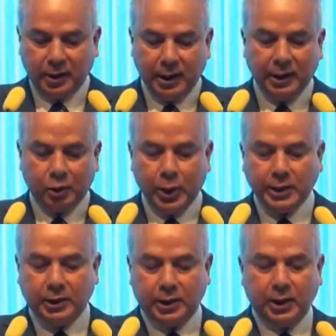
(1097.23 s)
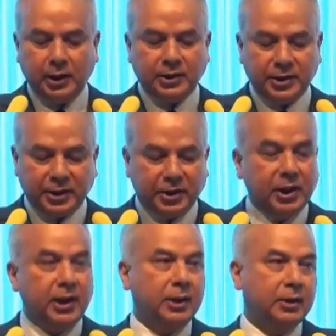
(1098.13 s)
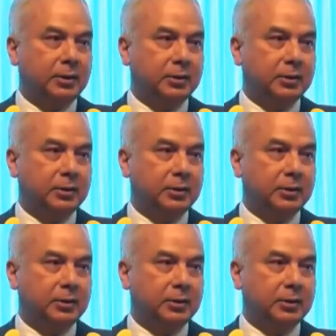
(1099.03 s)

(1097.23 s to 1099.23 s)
In 2016,